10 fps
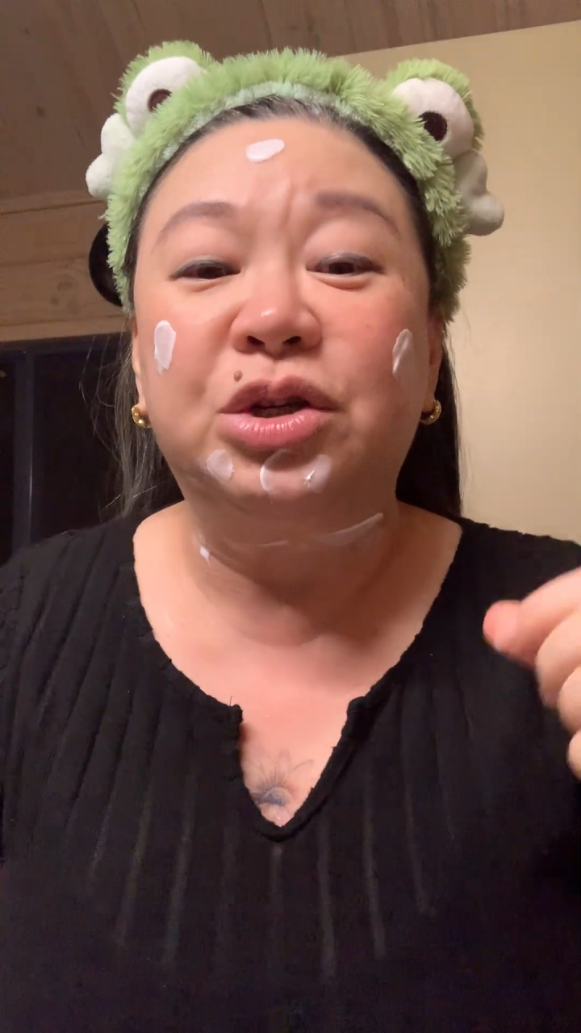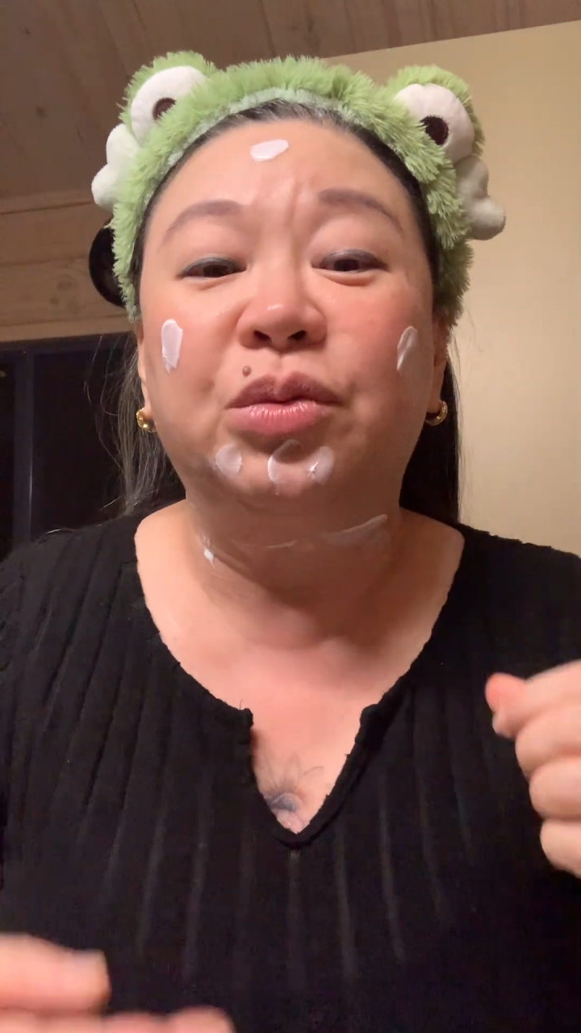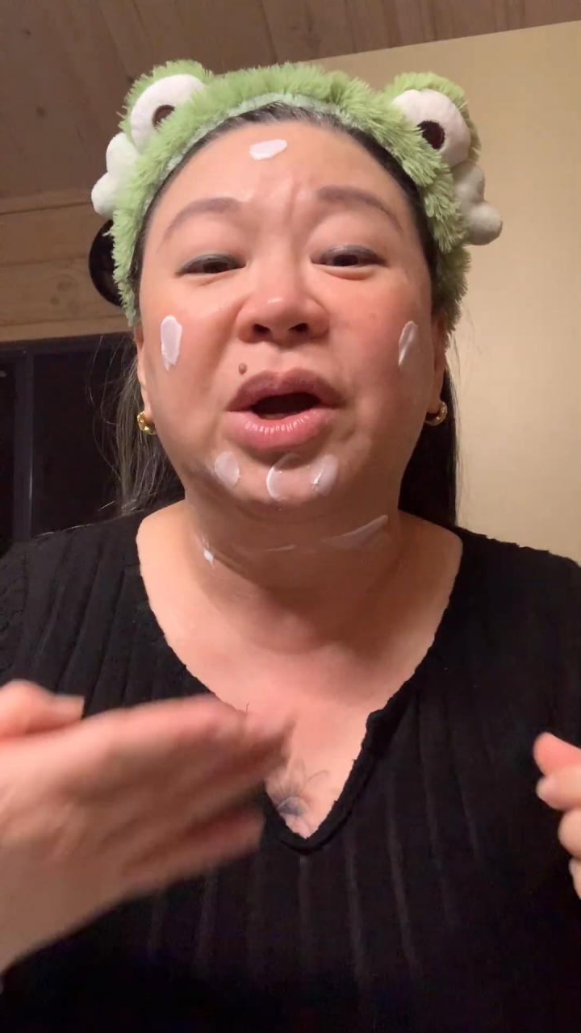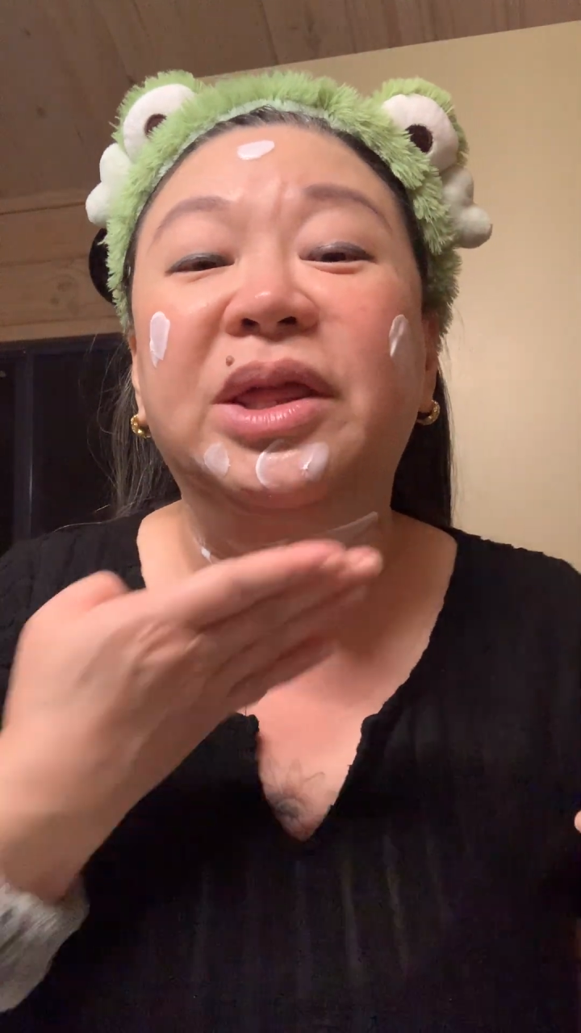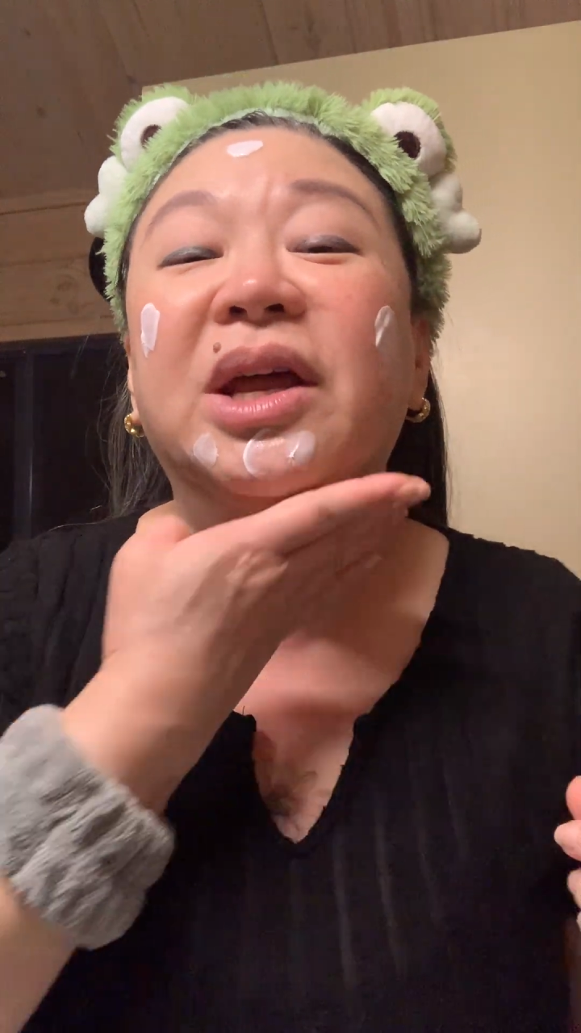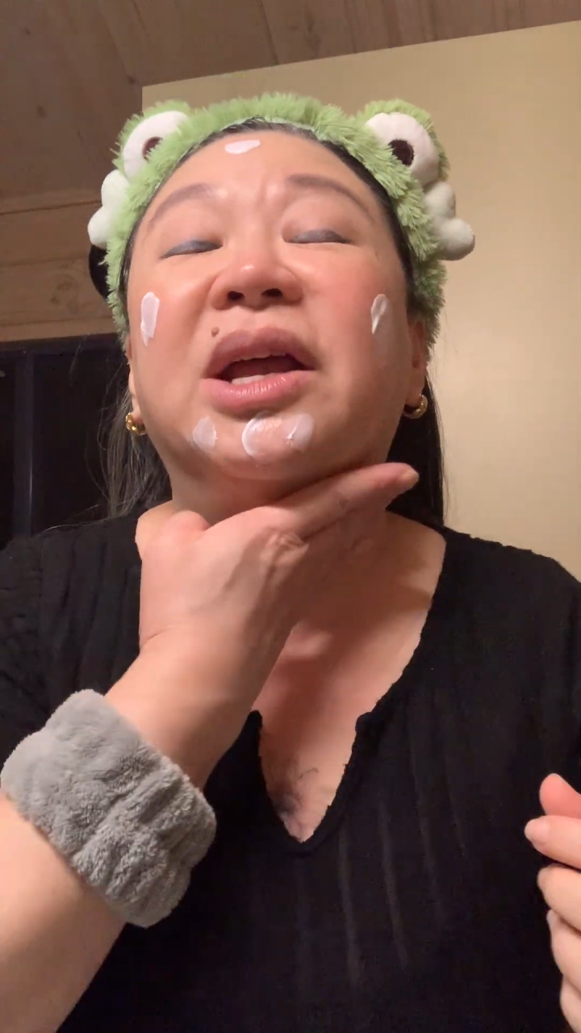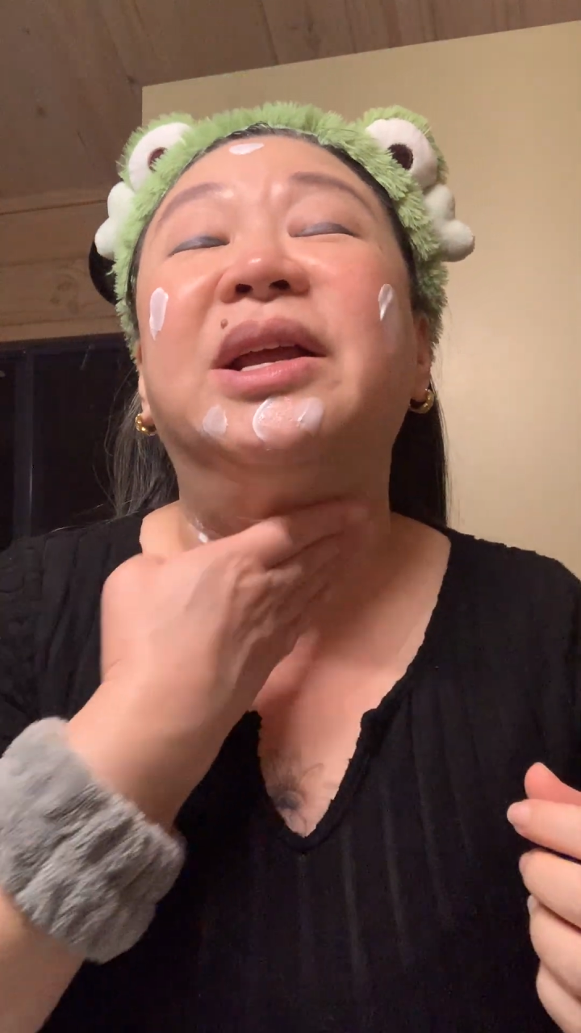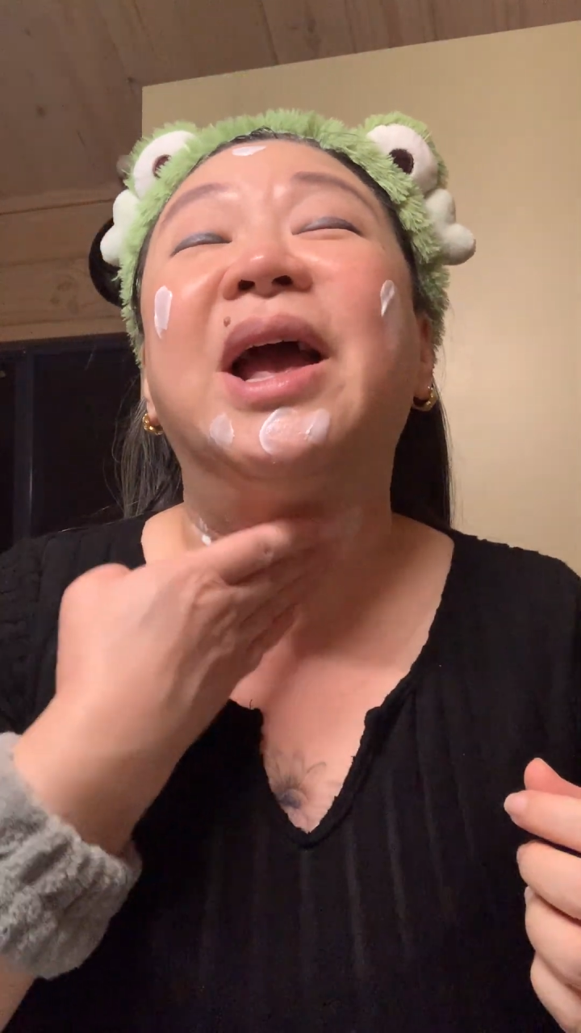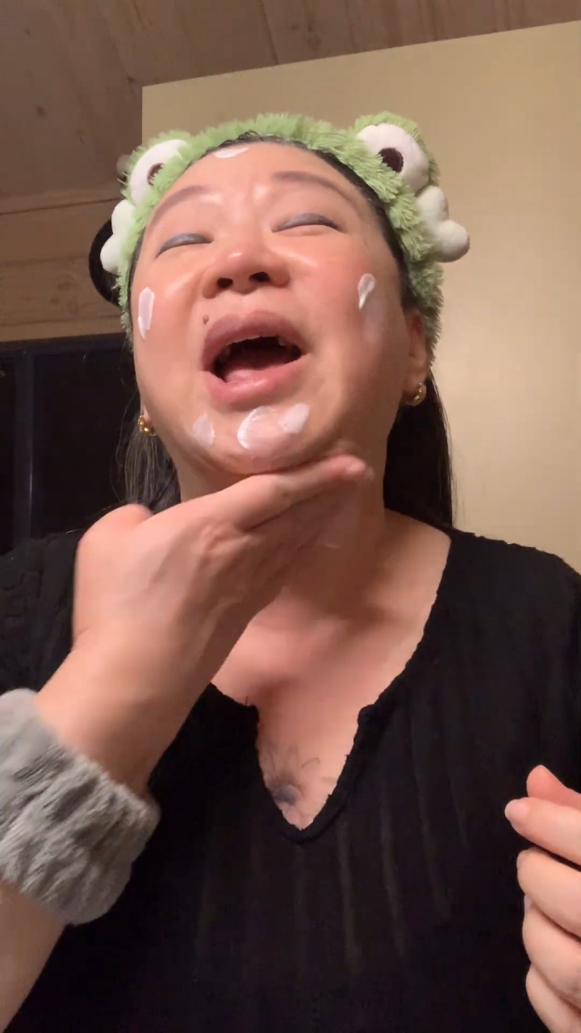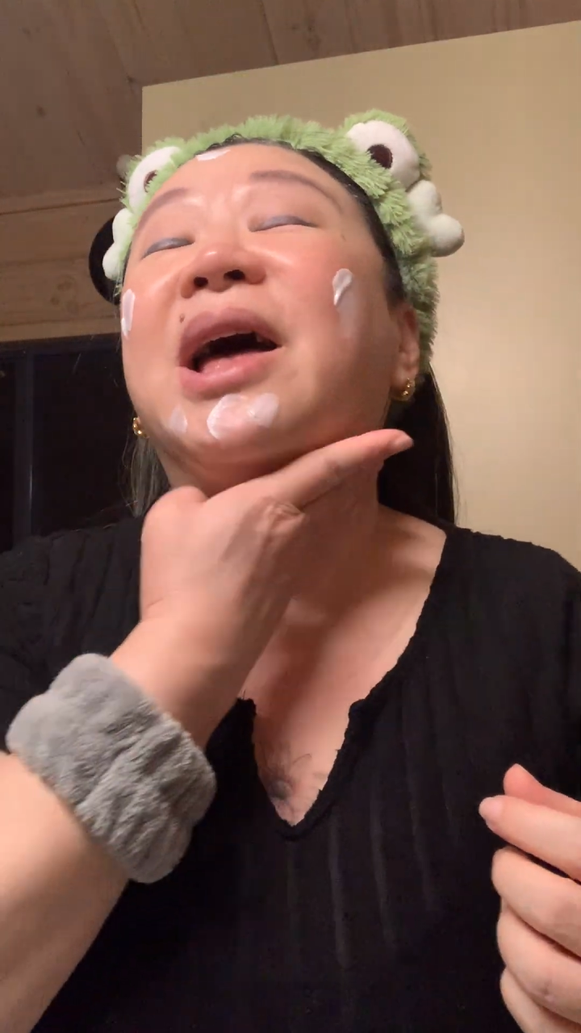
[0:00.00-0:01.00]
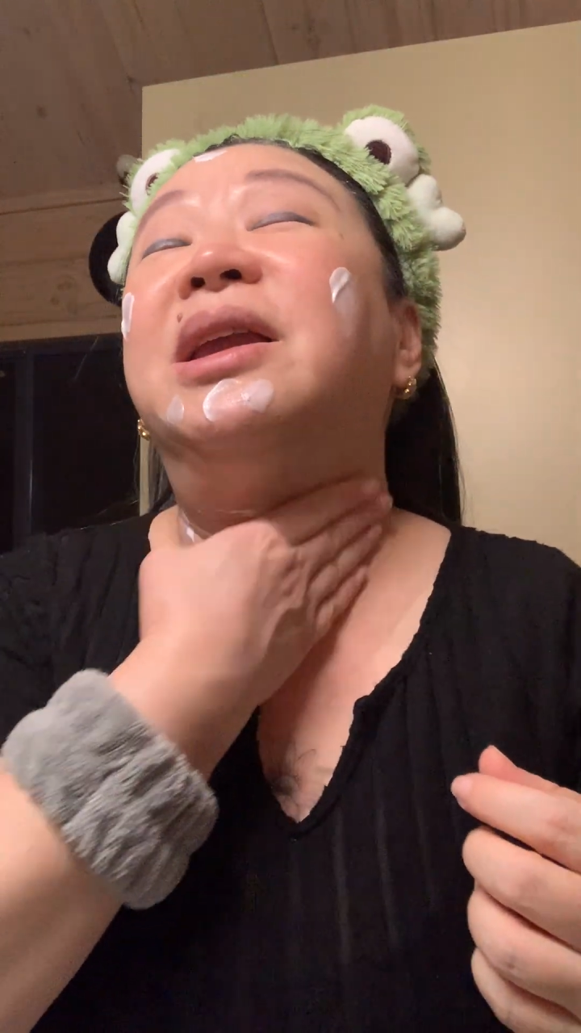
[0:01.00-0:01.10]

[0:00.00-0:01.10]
a way that it can